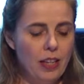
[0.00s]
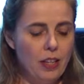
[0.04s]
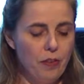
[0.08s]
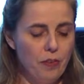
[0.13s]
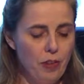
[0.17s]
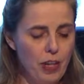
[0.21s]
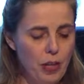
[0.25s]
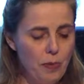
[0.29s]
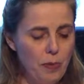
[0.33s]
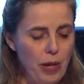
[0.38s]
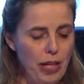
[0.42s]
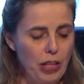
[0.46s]
The
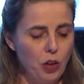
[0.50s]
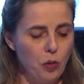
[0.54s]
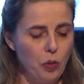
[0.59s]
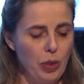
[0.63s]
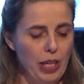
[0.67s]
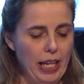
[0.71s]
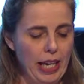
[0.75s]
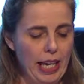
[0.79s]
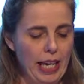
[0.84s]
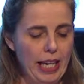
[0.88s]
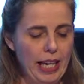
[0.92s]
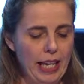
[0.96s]
feedback that
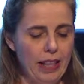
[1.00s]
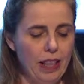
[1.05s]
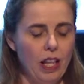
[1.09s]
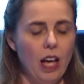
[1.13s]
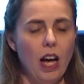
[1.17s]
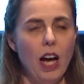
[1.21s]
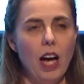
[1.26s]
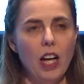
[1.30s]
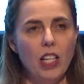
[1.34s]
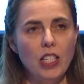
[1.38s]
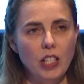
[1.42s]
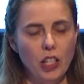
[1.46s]
we get and the
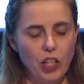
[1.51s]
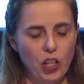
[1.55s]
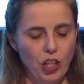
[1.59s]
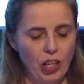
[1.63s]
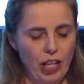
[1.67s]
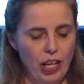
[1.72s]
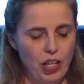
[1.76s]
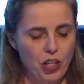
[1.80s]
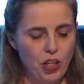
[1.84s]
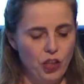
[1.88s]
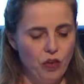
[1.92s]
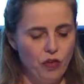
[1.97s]
high
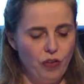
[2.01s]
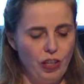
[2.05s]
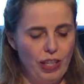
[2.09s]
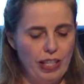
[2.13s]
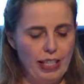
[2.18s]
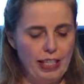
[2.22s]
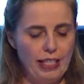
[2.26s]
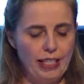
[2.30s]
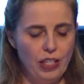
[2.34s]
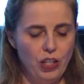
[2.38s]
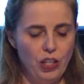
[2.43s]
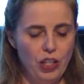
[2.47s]
circulation
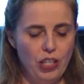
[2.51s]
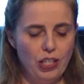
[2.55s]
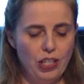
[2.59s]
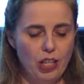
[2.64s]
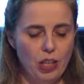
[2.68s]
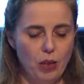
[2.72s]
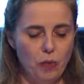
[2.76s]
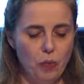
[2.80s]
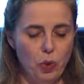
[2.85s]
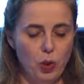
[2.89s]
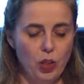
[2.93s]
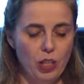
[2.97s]
figures suggest
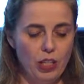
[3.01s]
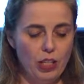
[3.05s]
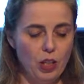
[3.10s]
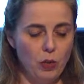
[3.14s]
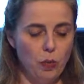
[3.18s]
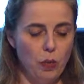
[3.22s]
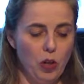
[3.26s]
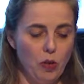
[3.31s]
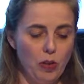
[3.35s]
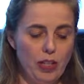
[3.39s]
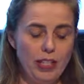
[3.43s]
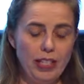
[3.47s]
that the booklets are
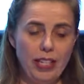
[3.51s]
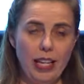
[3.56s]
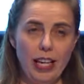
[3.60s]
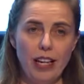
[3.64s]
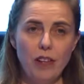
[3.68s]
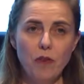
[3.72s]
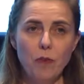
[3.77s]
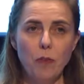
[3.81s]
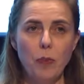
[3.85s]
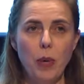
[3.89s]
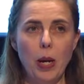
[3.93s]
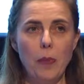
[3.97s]
well
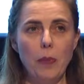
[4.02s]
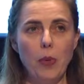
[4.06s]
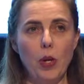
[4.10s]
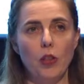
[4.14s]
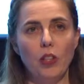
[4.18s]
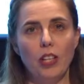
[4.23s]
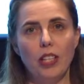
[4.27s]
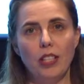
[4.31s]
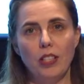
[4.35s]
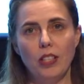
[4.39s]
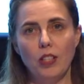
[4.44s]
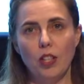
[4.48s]
received by
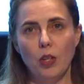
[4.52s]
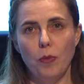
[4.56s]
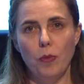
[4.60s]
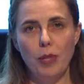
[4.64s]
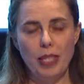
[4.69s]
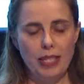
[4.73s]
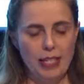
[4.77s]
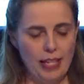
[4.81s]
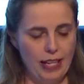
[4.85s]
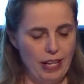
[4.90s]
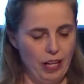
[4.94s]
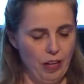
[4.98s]
both
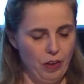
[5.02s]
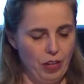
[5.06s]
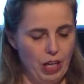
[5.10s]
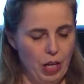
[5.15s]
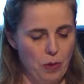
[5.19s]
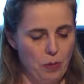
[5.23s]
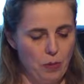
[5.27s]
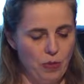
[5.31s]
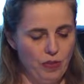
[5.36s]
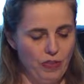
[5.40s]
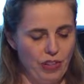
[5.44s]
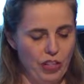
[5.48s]
consumers and
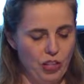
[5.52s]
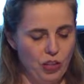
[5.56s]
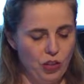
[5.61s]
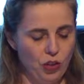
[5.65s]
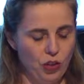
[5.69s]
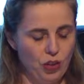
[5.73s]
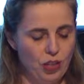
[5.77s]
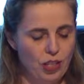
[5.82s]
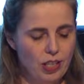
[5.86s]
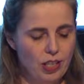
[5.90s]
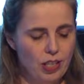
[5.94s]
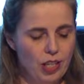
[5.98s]
healthcare
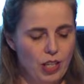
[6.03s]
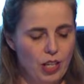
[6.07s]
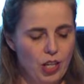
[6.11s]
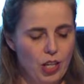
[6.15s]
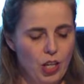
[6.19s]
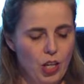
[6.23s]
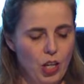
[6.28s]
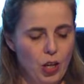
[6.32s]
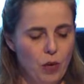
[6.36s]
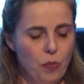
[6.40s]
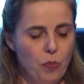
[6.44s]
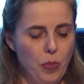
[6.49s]
professionals,
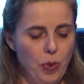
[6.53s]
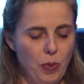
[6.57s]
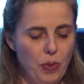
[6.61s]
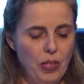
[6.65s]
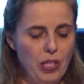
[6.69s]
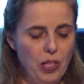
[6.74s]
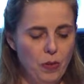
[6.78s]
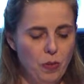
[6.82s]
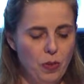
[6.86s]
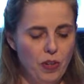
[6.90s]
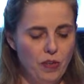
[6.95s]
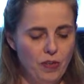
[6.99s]
but we
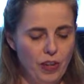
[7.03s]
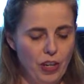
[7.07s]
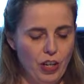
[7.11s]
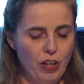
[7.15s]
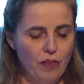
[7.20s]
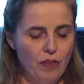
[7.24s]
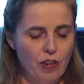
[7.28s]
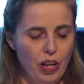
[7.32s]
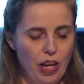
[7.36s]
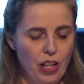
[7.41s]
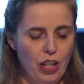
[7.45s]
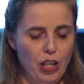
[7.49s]
did want to
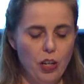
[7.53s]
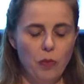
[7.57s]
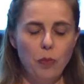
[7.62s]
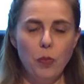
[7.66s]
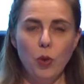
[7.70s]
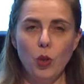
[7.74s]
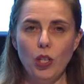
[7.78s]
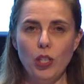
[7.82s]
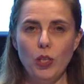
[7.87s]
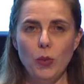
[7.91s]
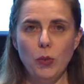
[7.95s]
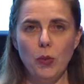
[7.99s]
verify that the
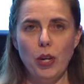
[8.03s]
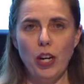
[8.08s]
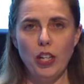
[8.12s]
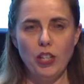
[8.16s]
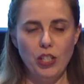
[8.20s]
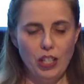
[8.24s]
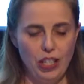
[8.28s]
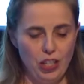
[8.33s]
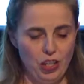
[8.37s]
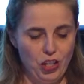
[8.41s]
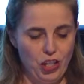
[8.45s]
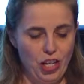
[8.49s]
booklets were
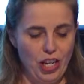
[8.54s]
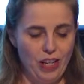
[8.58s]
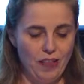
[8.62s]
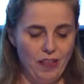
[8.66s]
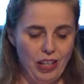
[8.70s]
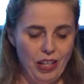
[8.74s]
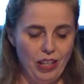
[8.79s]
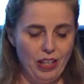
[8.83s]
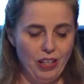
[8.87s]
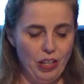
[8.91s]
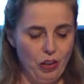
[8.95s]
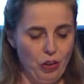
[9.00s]
actually
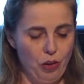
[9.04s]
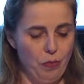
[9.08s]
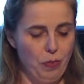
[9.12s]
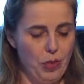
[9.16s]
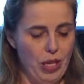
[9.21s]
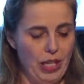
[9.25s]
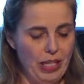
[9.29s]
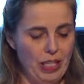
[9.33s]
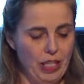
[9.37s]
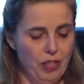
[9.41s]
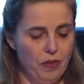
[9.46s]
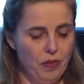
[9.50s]
achieving their
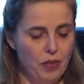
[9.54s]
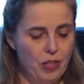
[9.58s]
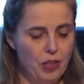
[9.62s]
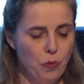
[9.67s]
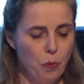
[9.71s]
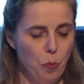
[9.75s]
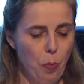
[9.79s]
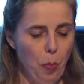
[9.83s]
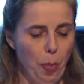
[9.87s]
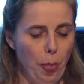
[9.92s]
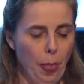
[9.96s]
objectives,